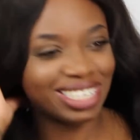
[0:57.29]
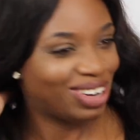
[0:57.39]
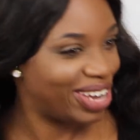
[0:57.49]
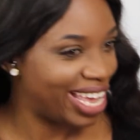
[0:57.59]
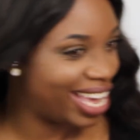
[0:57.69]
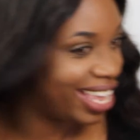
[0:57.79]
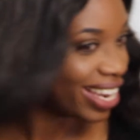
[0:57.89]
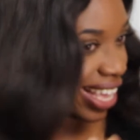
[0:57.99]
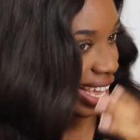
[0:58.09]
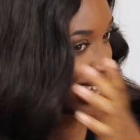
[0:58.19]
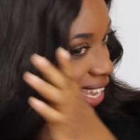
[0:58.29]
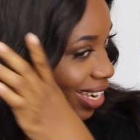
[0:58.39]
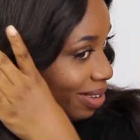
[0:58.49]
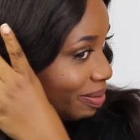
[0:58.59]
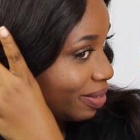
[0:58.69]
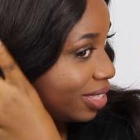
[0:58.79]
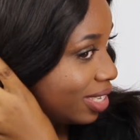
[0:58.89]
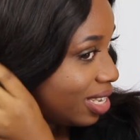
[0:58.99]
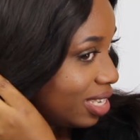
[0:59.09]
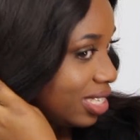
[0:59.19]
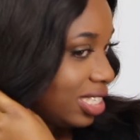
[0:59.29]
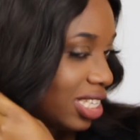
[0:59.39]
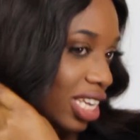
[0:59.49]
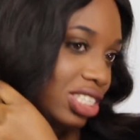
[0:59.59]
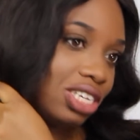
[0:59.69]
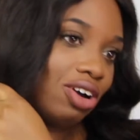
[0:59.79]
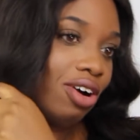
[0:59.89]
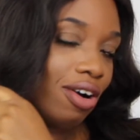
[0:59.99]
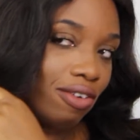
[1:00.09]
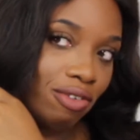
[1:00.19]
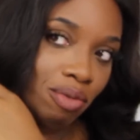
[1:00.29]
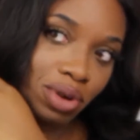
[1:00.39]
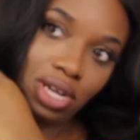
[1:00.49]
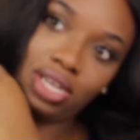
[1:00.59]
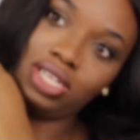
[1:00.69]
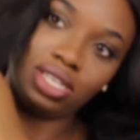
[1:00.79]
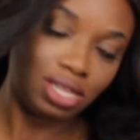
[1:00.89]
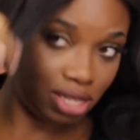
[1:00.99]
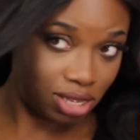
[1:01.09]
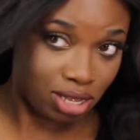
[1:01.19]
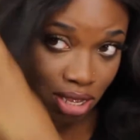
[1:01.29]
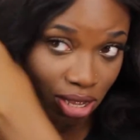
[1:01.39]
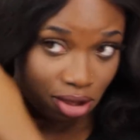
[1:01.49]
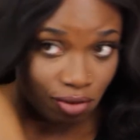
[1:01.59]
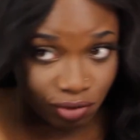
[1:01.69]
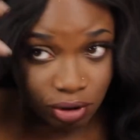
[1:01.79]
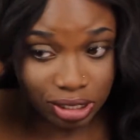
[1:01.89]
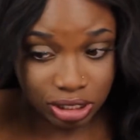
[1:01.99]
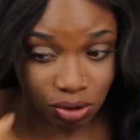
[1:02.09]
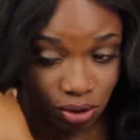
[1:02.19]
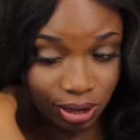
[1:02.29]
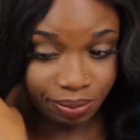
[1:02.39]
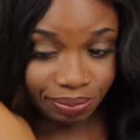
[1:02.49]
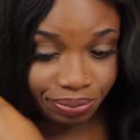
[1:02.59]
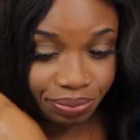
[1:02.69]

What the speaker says: let's go ahead and section off what we're going to focus on.